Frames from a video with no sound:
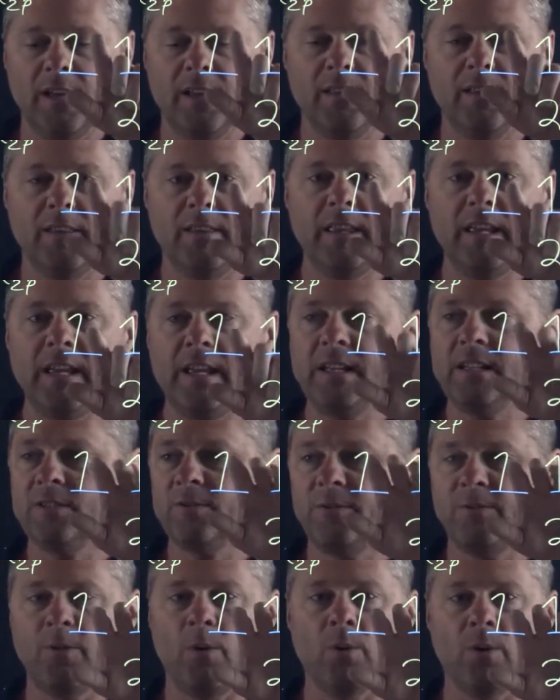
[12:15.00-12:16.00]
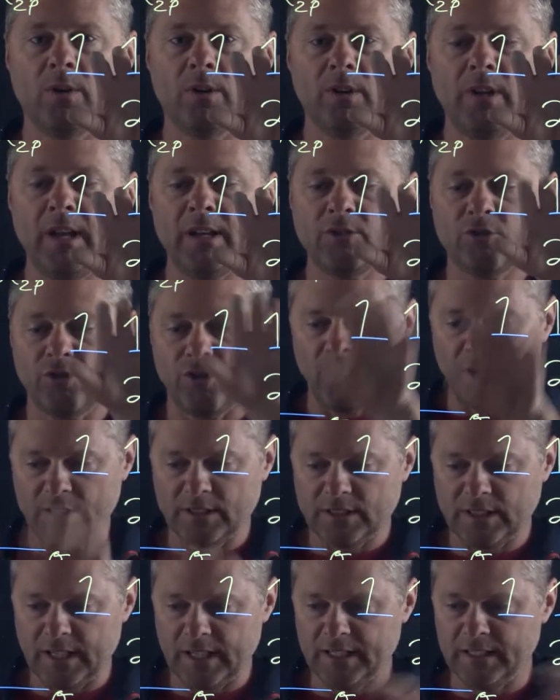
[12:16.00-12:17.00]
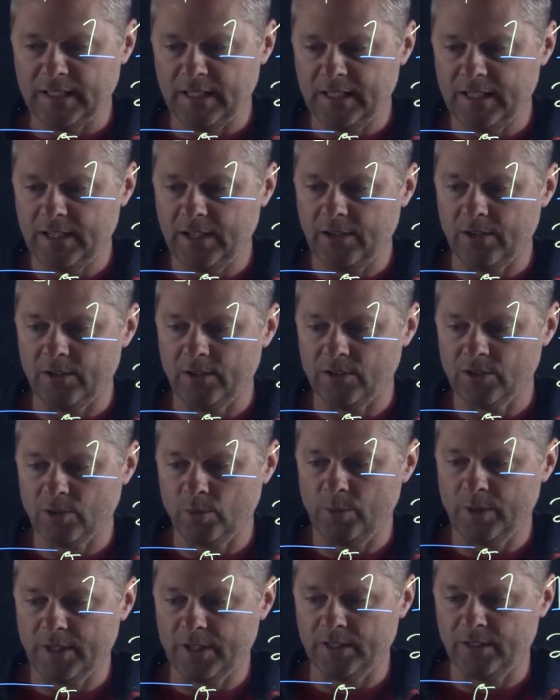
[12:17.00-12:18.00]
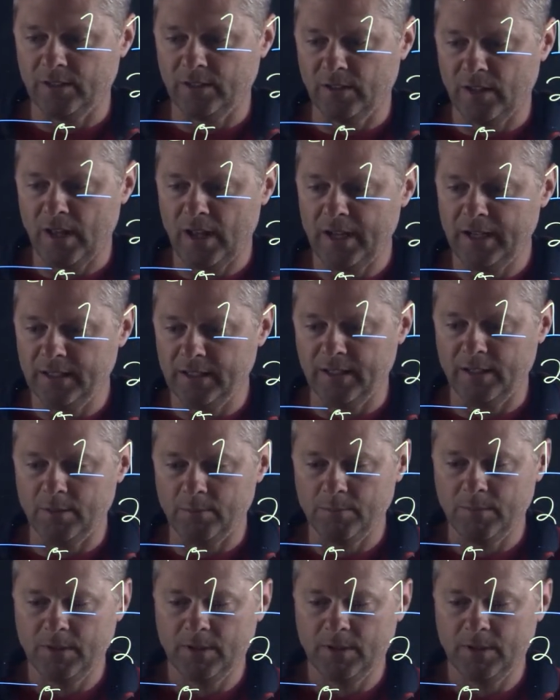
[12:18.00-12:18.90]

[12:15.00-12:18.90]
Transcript: these 4 electrons into here. And so we can align them